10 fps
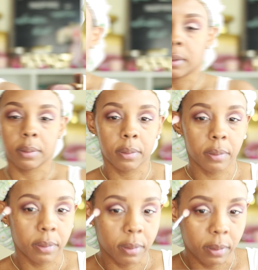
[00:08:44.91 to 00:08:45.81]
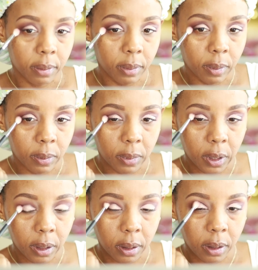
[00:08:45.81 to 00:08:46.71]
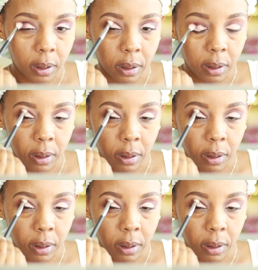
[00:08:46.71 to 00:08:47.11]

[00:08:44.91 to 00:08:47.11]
just, just to